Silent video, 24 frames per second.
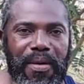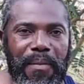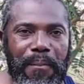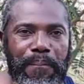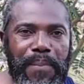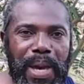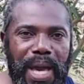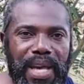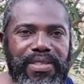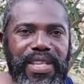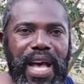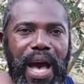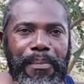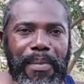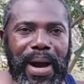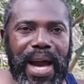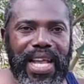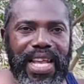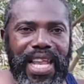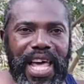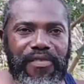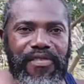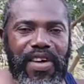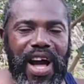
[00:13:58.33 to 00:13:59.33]
based on
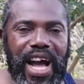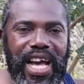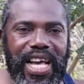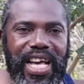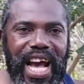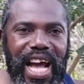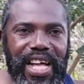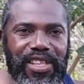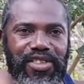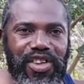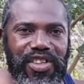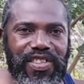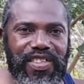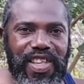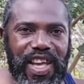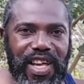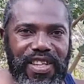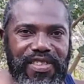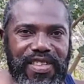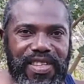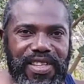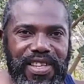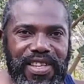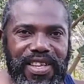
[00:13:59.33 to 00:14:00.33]
my level of
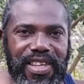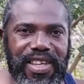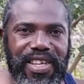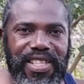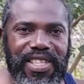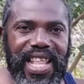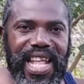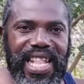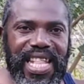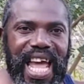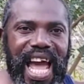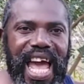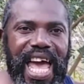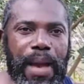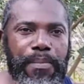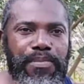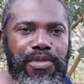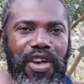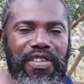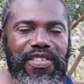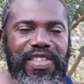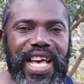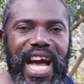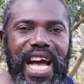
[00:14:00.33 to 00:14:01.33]
consciousness, that I am
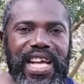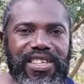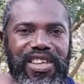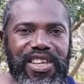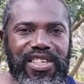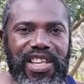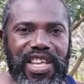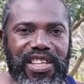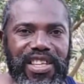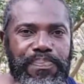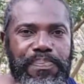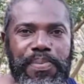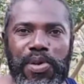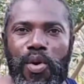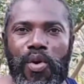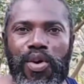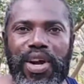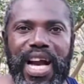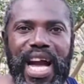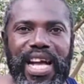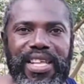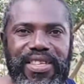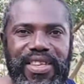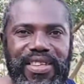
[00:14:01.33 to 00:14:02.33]
just consciousness, pure
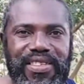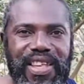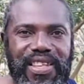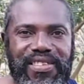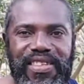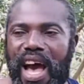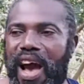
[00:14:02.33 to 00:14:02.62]
consciousness.